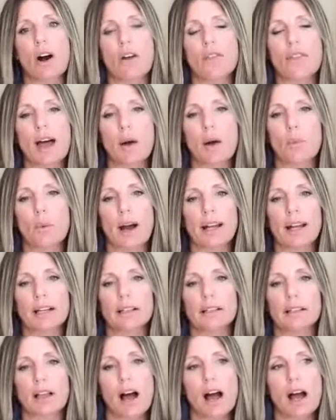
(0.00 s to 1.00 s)
on that wine
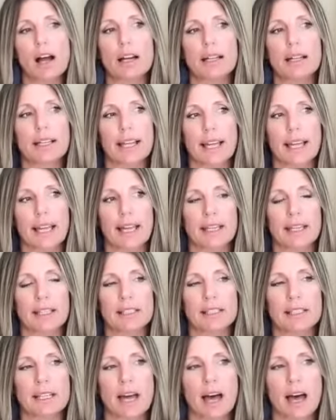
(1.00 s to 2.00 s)
o'clock.
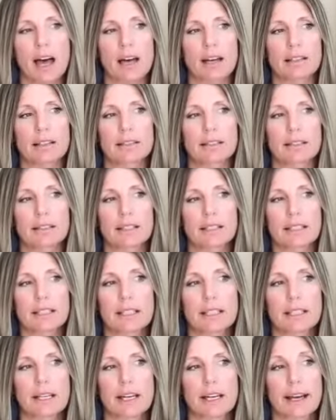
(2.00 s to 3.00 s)
And I
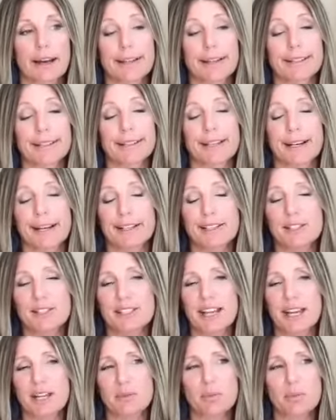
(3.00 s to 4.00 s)

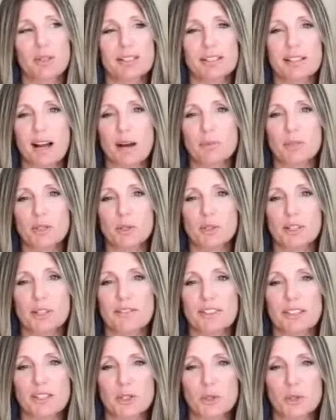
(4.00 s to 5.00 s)
just had to put a stop to it
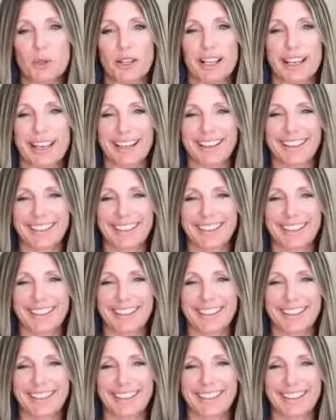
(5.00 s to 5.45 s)
eventually.